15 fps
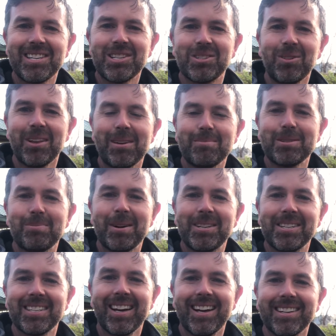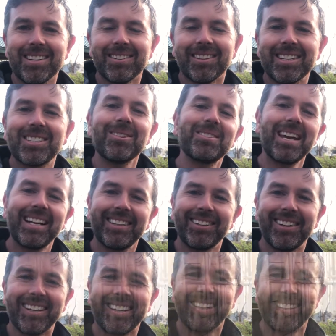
enjoy them as much as I do. Let's go take a look.